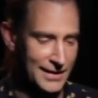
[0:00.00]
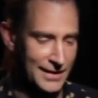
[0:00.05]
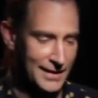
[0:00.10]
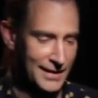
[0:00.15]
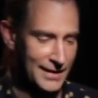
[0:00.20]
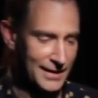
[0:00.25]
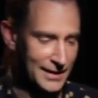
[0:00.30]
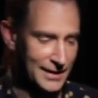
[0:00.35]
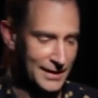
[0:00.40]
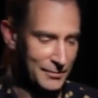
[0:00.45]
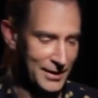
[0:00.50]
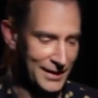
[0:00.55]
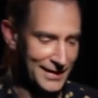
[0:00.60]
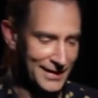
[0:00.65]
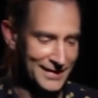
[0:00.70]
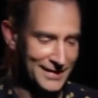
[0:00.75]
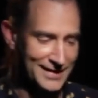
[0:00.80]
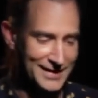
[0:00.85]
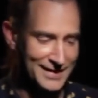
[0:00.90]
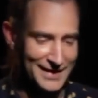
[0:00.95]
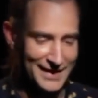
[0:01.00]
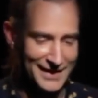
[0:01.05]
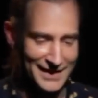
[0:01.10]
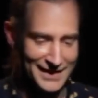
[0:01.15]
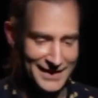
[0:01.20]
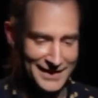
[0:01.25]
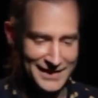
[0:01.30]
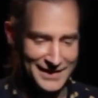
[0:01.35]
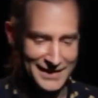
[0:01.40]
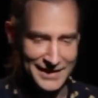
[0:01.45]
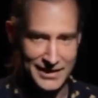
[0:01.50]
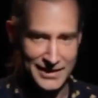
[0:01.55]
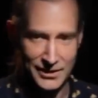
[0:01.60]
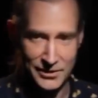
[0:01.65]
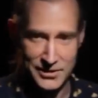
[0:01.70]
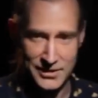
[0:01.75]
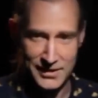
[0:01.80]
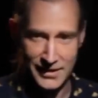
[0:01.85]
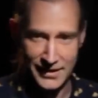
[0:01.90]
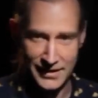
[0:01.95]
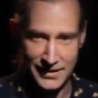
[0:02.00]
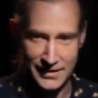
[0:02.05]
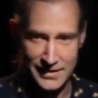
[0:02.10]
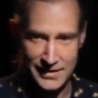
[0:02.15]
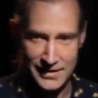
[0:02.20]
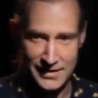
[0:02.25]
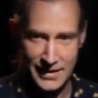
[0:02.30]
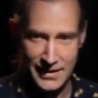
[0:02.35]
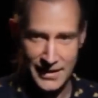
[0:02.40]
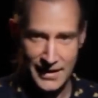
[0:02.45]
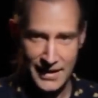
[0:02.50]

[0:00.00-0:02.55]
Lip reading: and in color science.